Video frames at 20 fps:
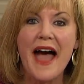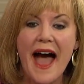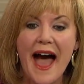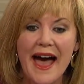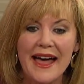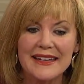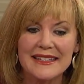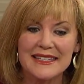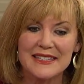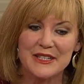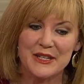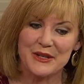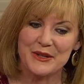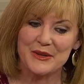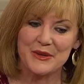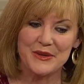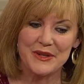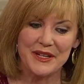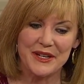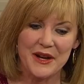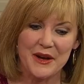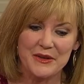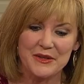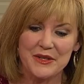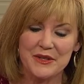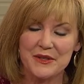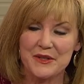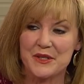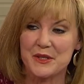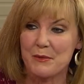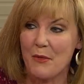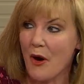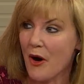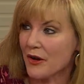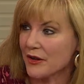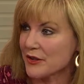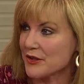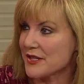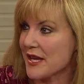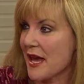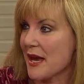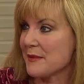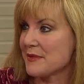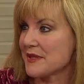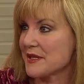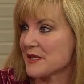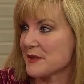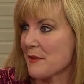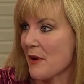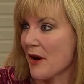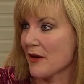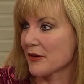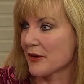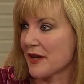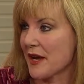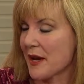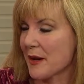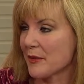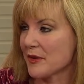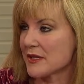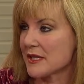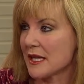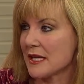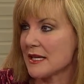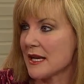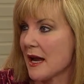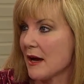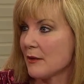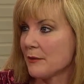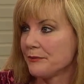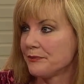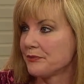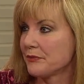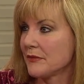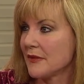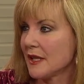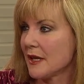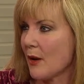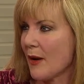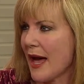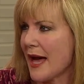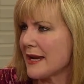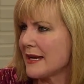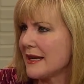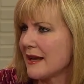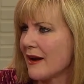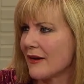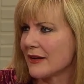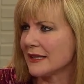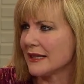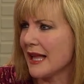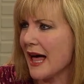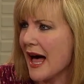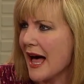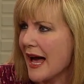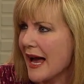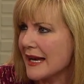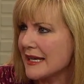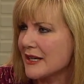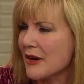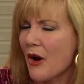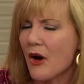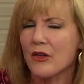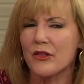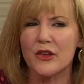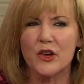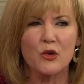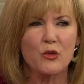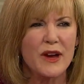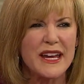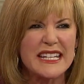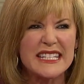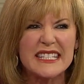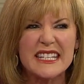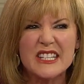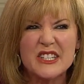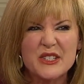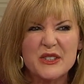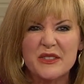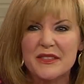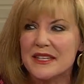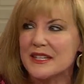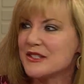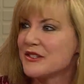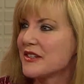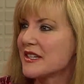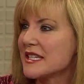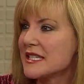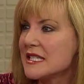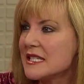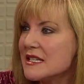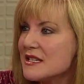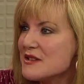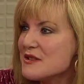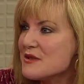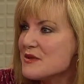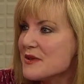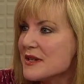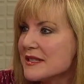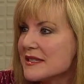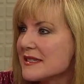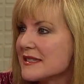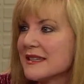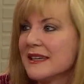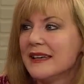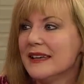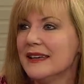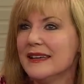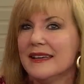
that to you know to the smaller tapes, the smaller cameras, and now you know editing online and all mm -hmm. the great digital things you can do. It's